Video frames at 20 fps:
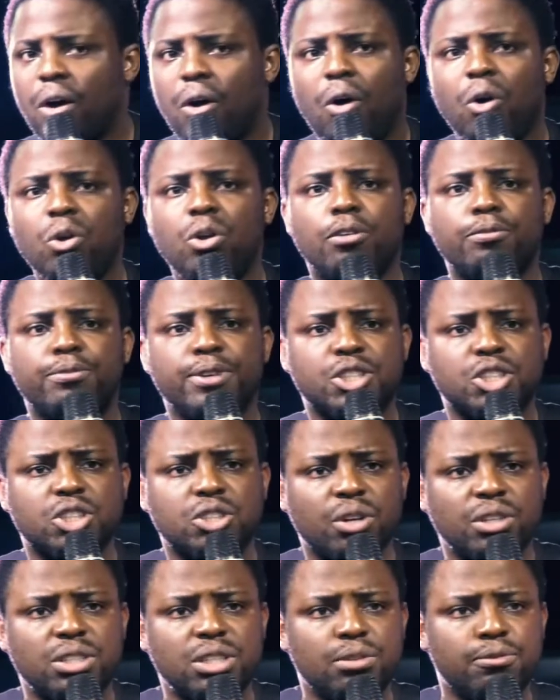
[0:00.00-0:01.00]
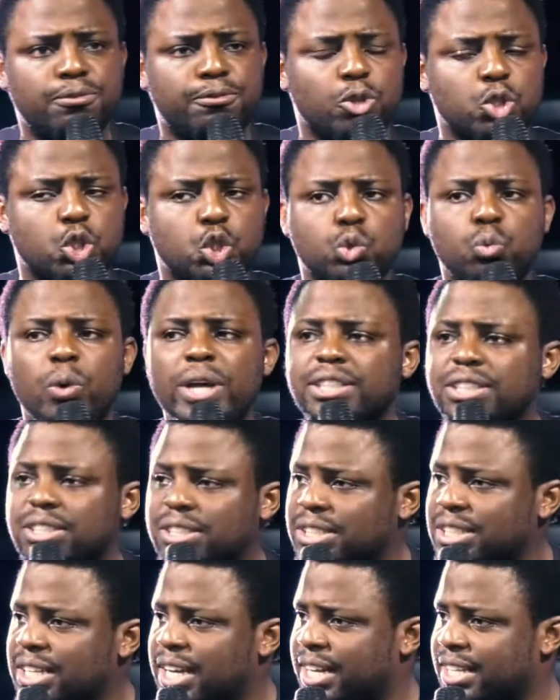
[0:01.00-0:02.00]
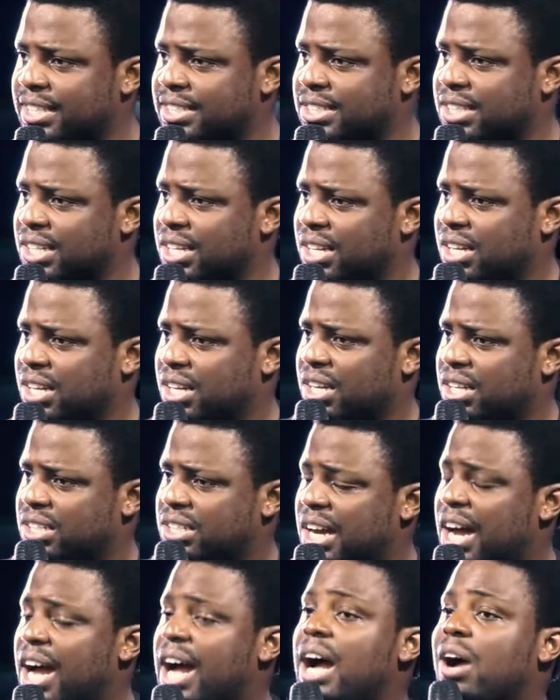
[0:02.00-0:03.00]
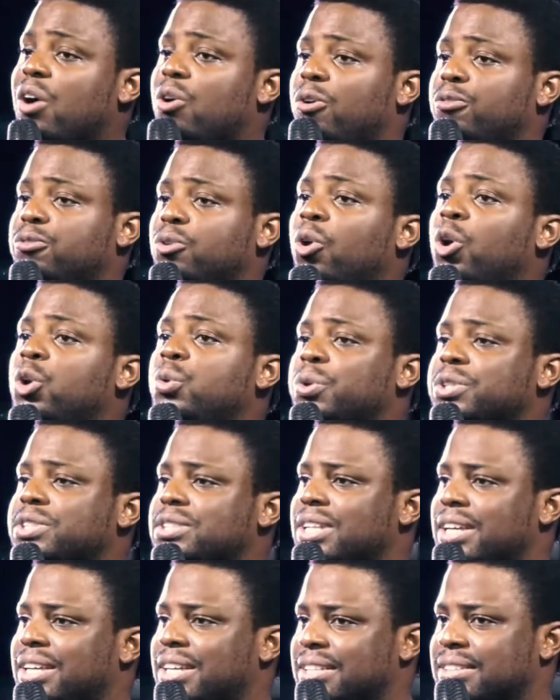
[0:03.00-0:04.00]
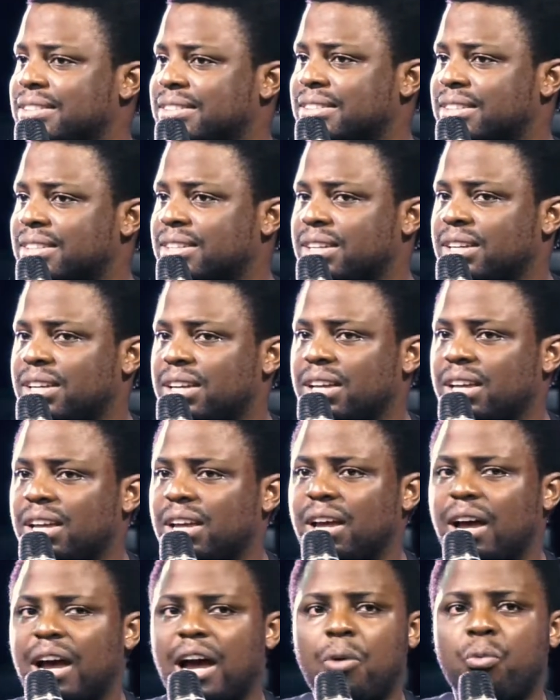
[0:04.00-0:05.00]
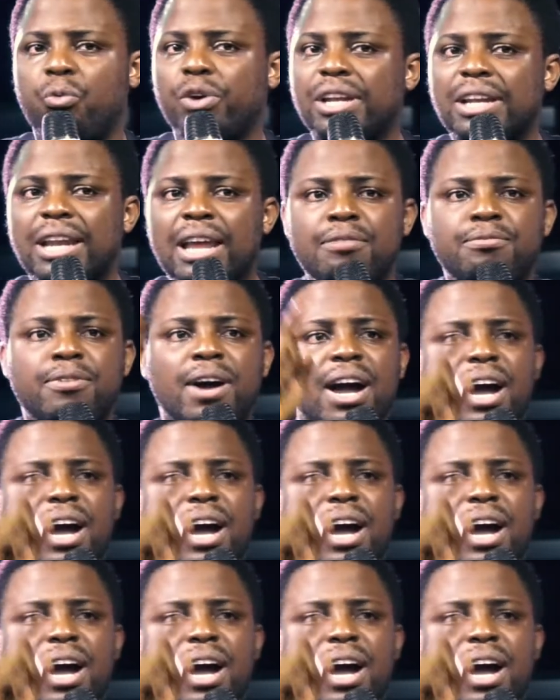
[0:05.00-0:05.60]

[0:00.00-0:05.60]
all of a sudden, for 20 years, the ark of God was taken. And we never